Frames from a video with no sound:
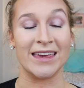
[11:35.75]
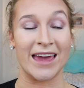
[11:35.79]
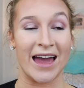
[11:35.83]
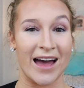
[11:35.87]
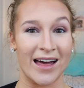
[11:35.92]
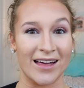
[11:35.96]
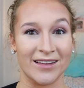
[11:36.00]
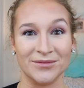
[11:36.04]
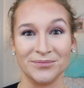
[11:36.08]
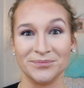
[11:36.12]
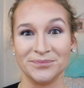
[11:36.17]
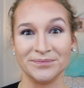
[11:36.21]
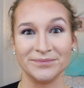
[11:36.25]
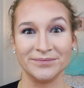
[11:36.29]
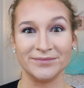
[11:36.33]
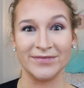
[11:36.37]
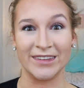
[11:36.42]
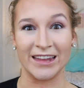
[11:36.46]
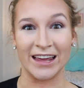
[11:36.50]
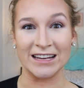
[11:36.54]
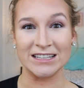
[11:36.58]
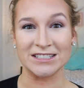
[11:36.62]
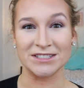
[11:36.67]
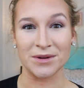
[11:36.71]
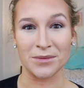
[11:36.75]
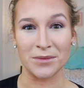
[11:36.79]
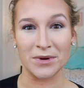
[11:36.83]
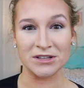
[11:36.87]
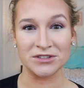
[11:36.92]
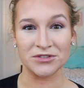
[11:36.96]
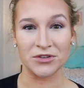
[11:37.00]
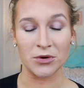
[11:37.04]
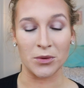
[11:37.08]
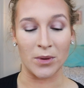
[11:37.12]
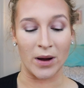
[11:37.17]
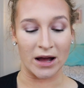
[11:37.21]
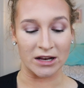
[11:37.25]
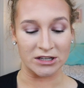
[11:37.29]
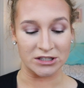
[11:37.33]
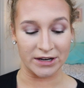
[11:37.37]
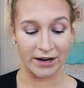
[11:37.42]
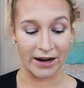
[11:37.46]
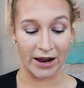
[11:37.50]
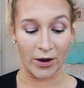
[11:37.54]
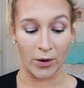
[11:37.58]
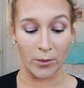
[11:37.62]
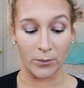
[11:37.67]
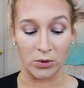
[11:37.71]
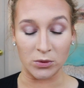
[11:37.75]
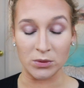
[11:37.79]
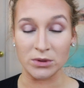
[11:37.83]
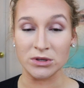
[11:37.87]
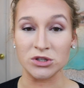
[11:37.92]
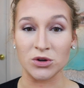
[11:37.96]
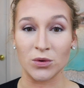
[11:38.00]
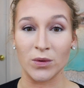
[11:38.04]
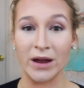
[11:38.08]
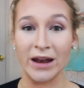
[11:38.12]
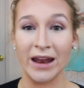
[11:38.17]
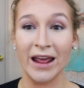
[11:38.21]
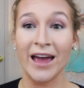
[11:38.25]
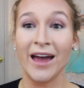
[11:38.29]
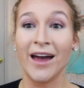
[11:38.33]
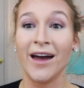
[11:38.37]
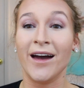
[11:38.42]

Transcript: Yeah, thanks so much for watching. I hope you enjoyed.